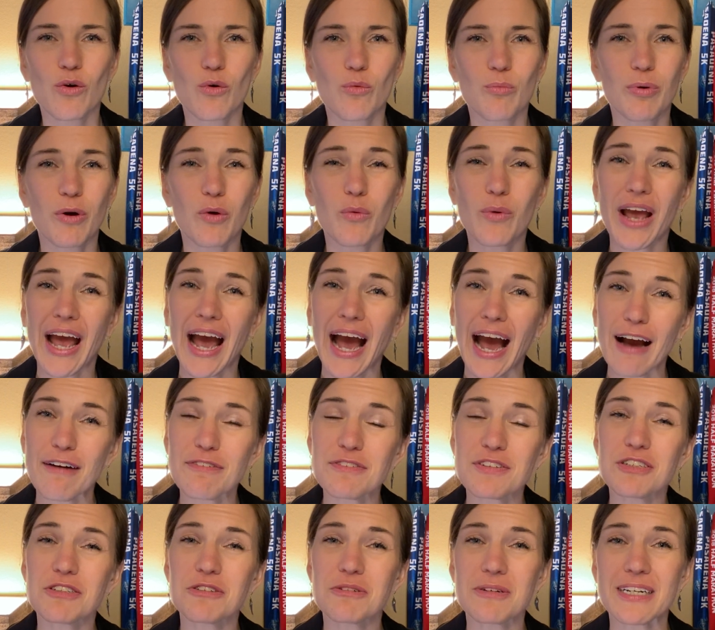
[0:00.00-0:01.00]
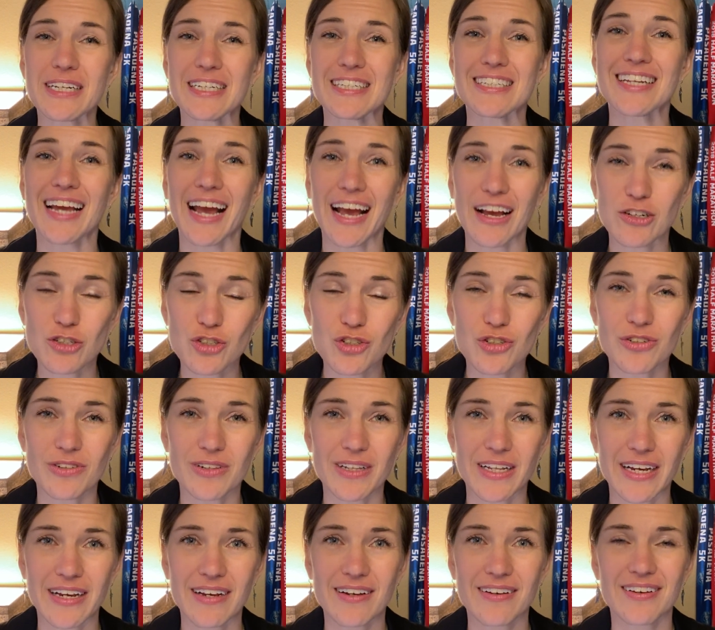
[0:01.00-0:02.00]
But we have to do it
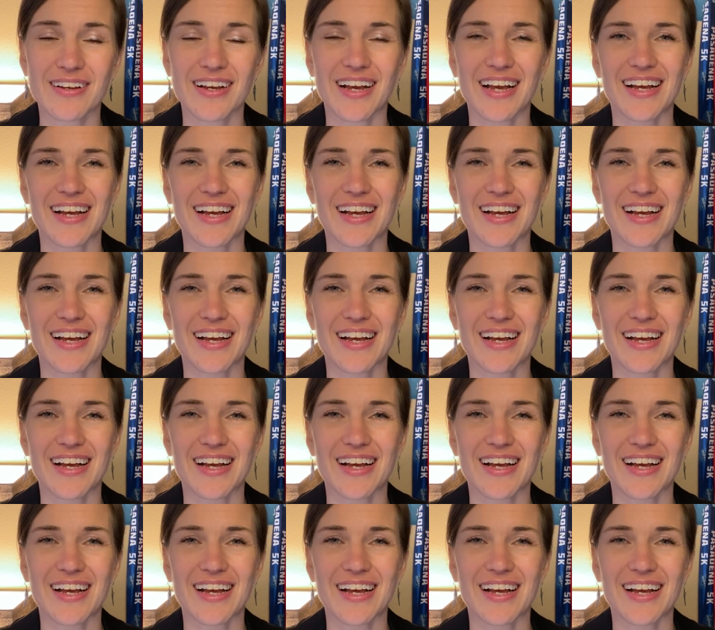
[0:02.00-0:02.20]
intentionally.